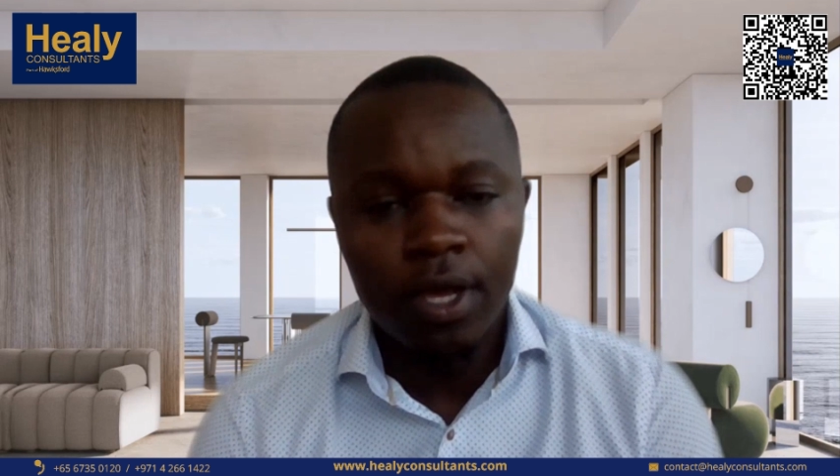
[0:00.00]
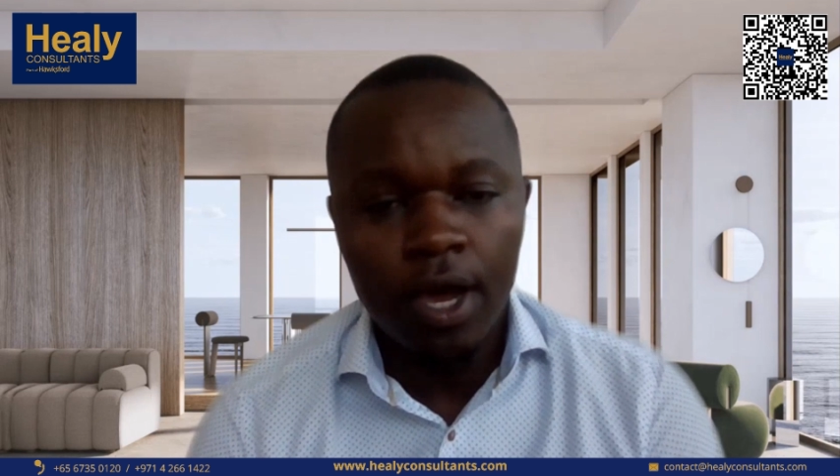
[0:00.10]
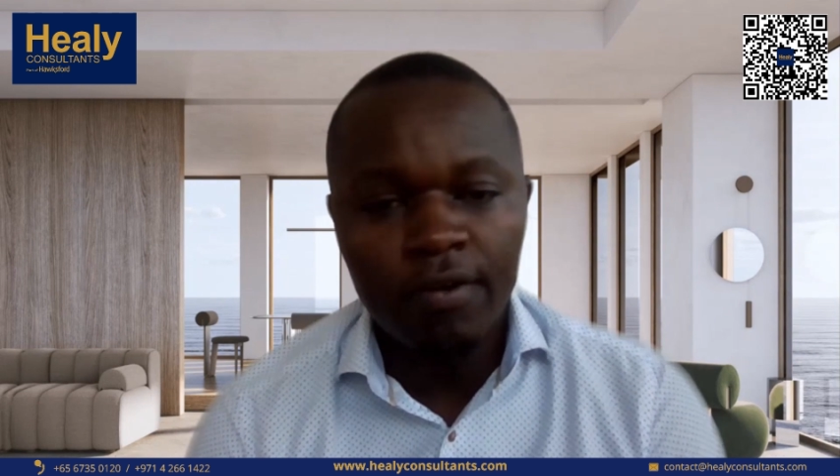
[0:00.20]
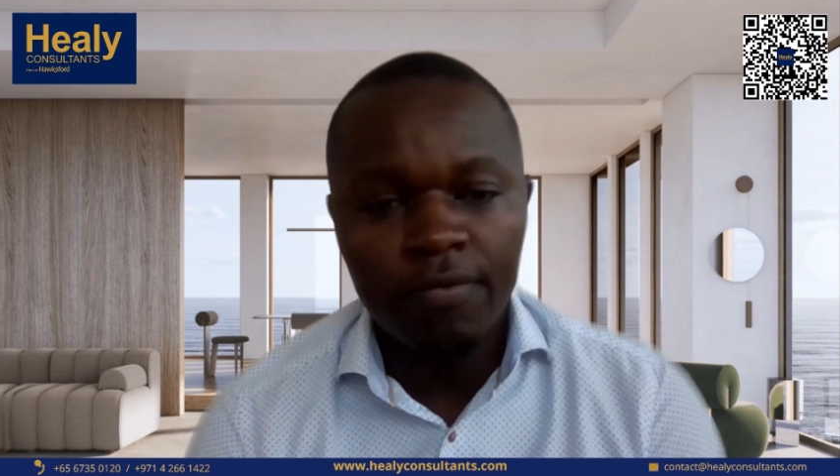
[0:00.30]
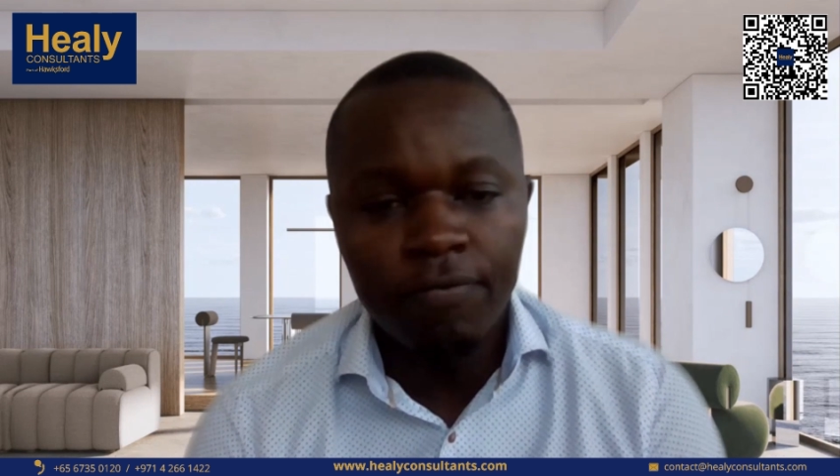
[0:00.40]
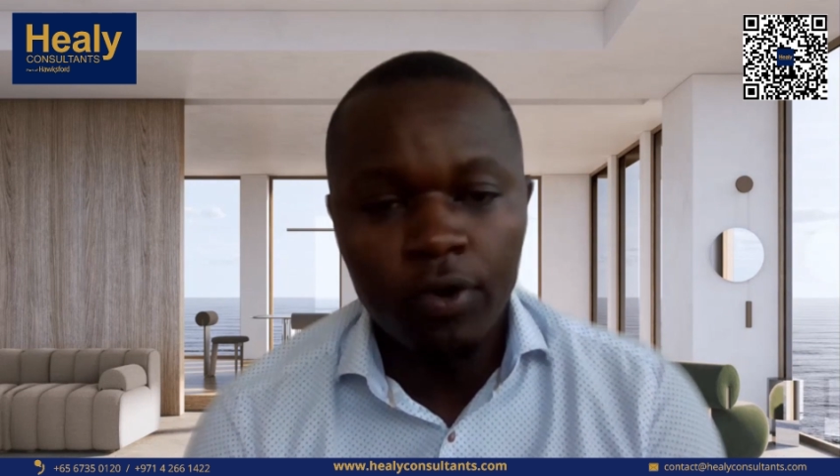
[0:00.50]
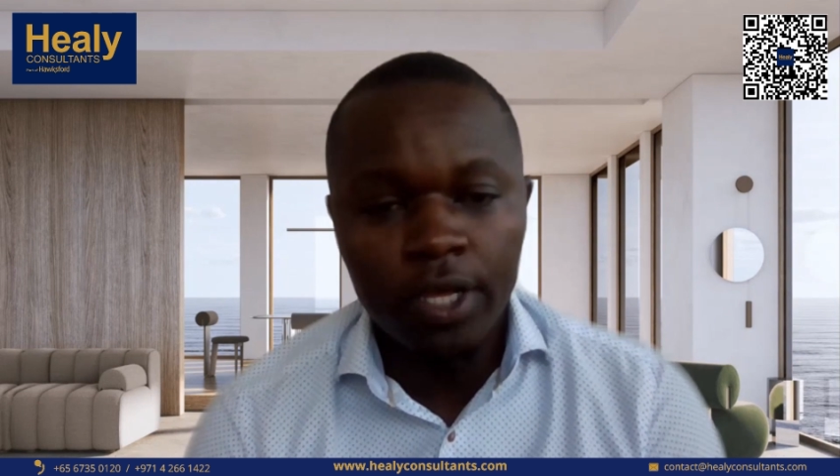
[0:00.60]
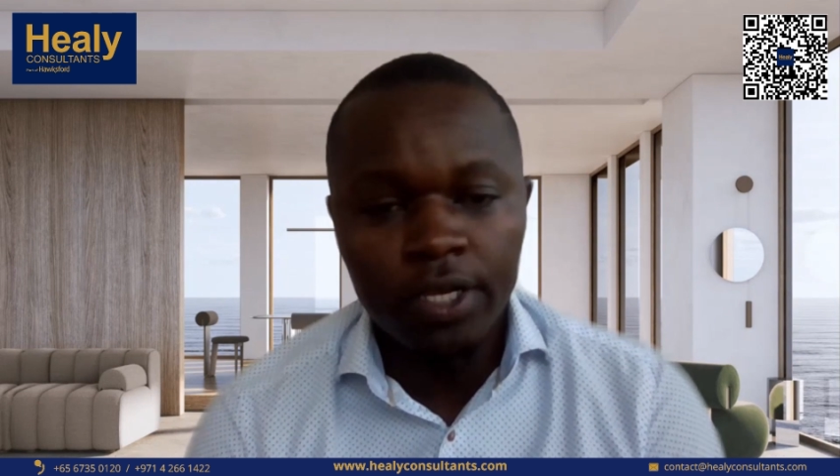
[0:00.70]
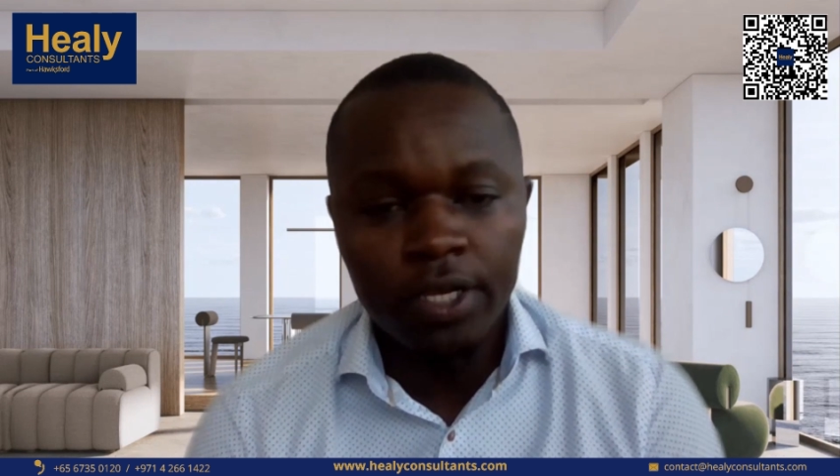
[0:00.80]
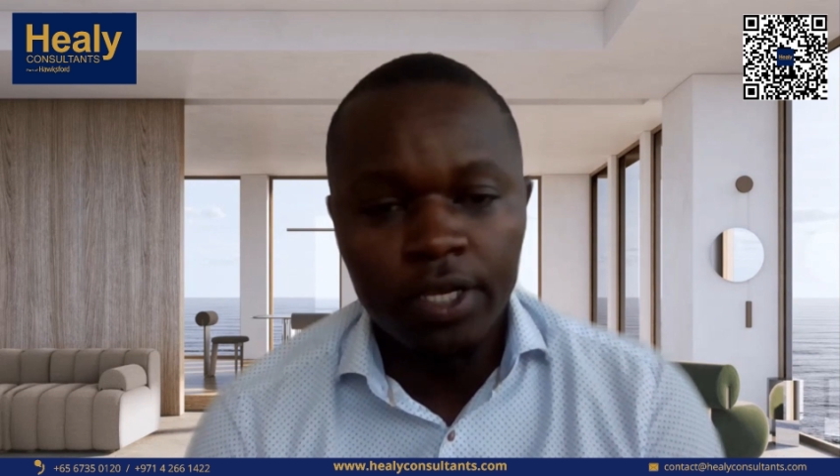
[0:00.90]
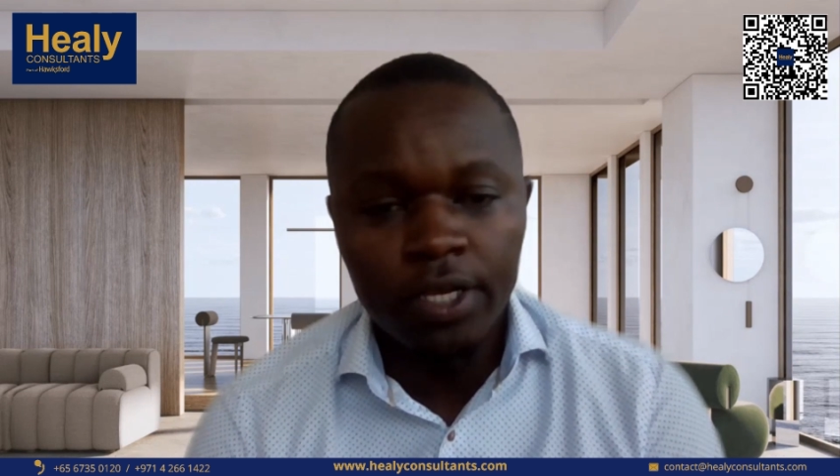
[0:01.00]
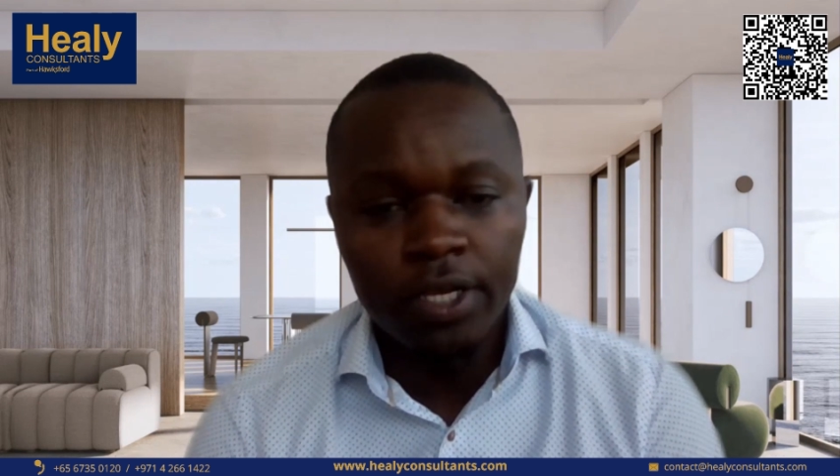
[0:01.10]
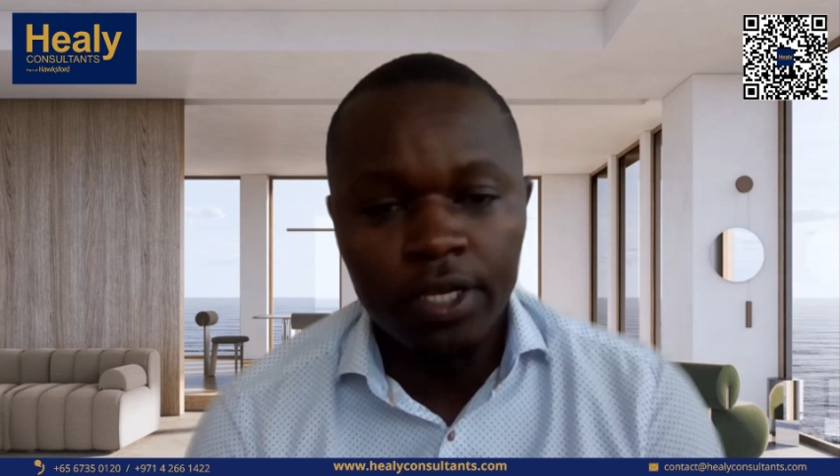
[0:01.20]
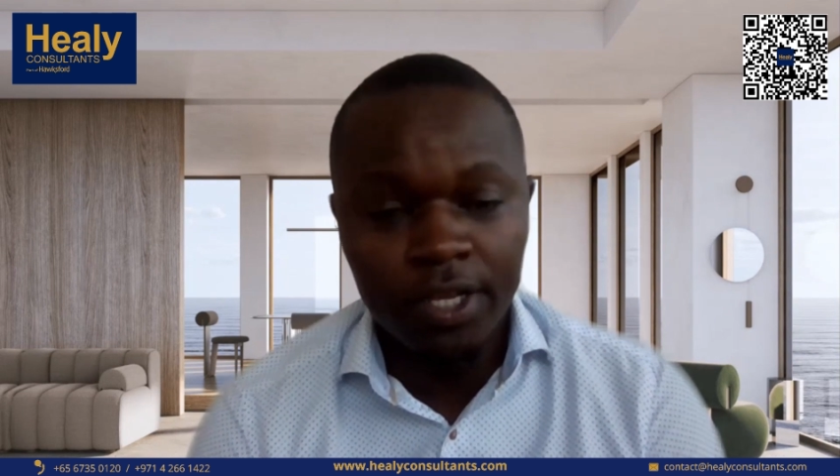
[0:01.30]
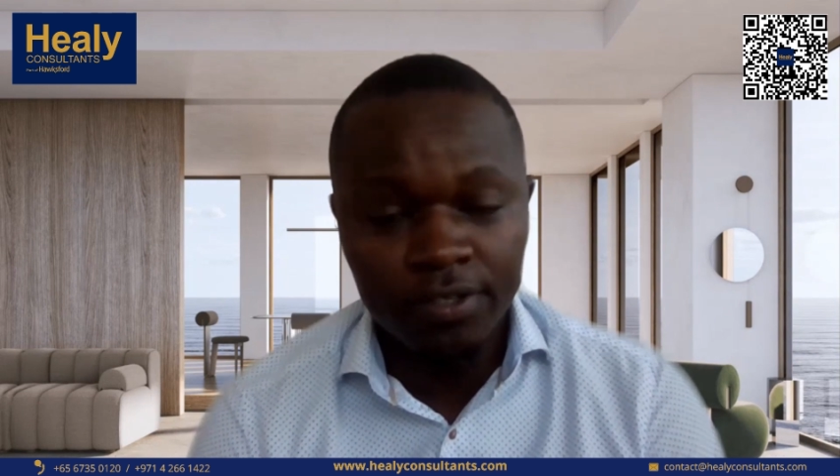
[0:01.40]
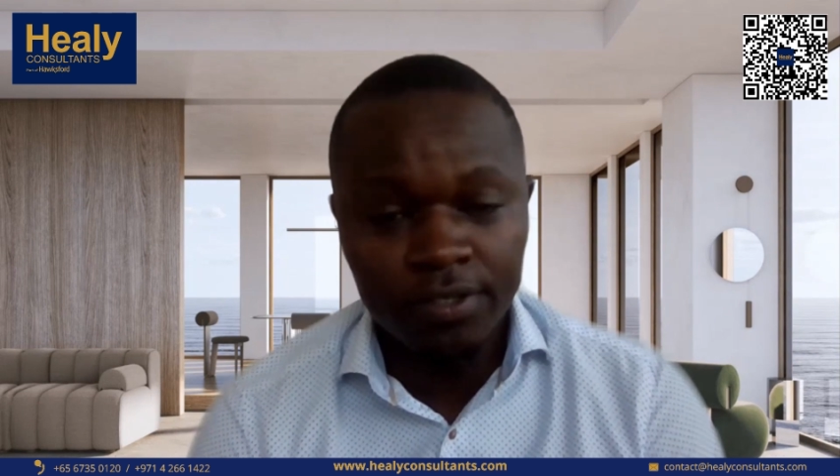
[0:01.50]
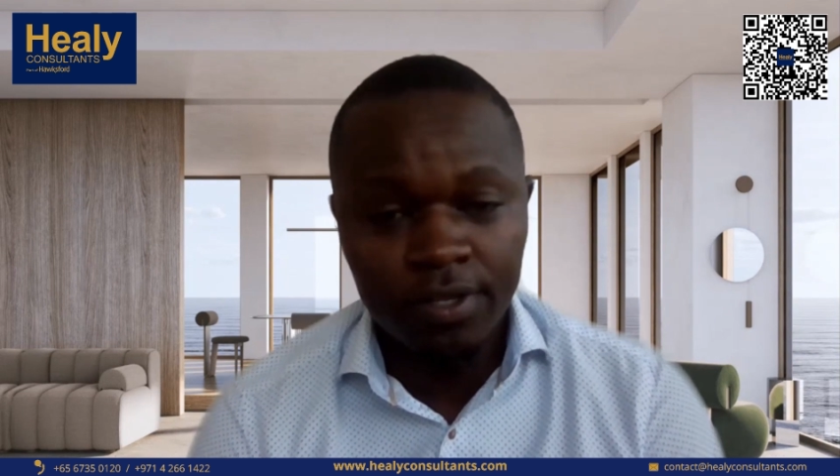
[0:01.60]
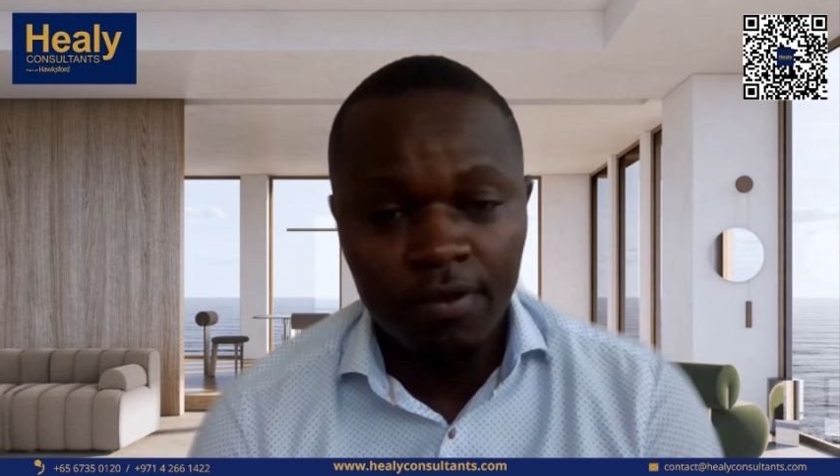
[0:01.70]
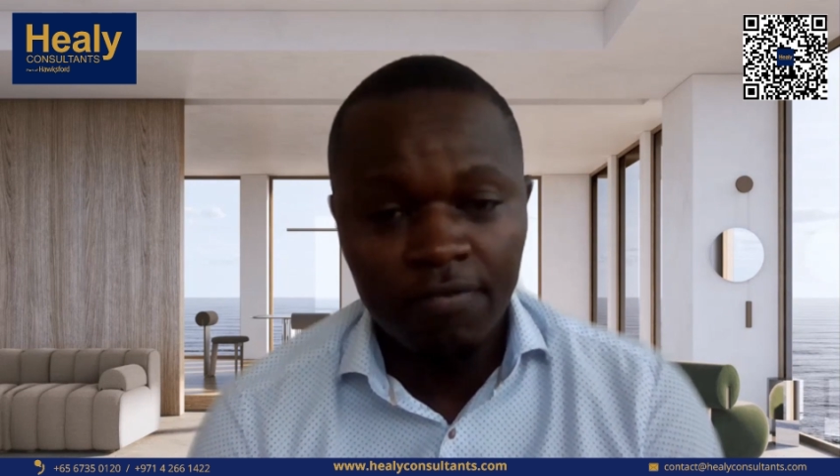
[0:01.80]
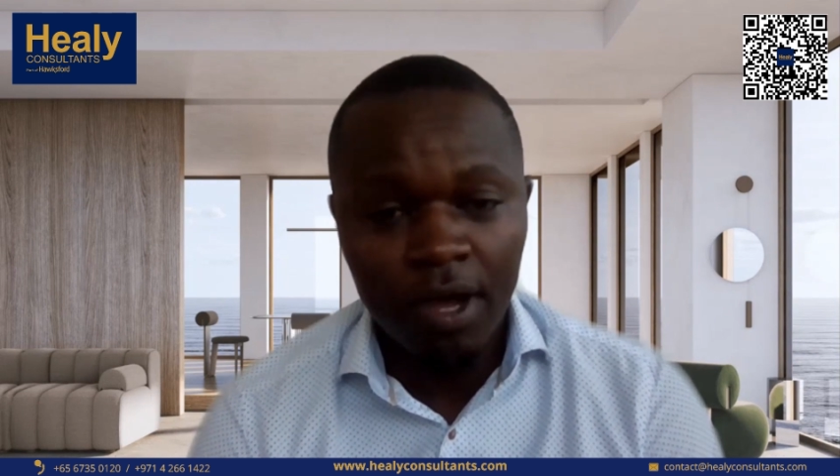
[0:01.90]
are fully Japanese
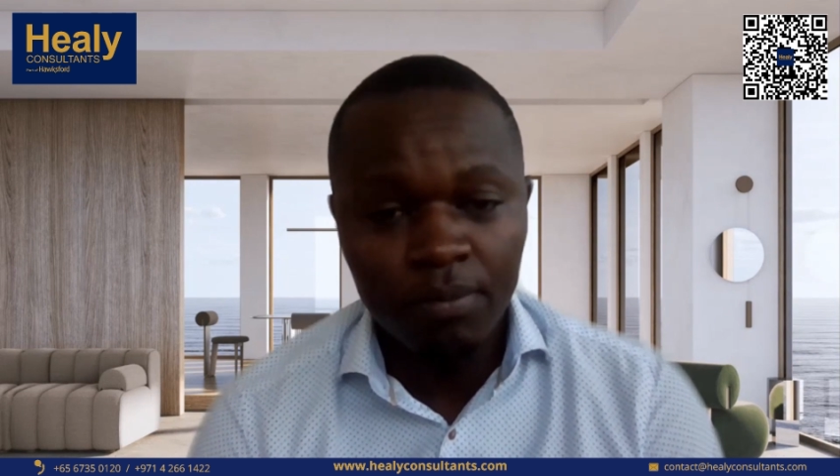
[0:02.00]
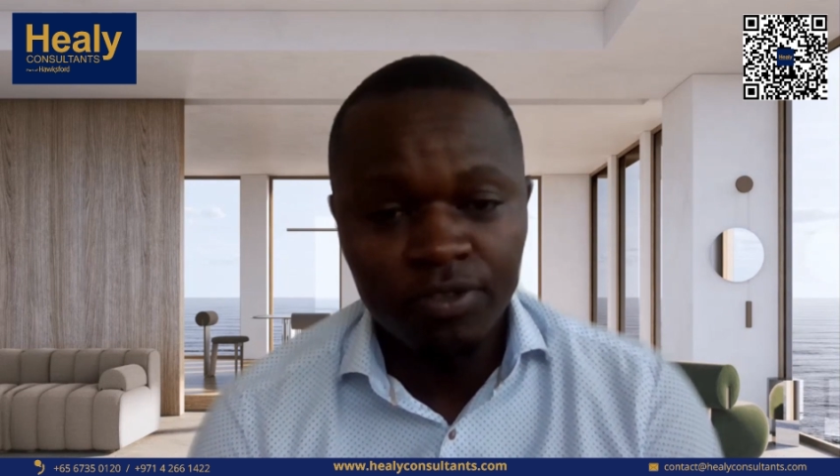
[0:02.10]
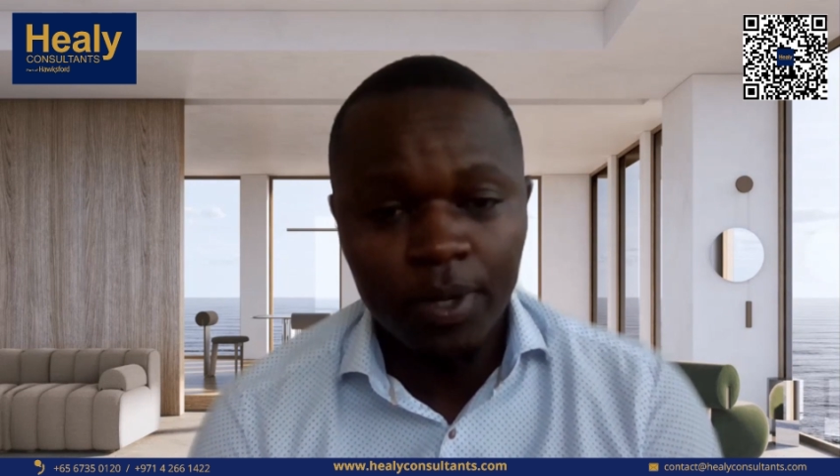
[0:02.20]
firms,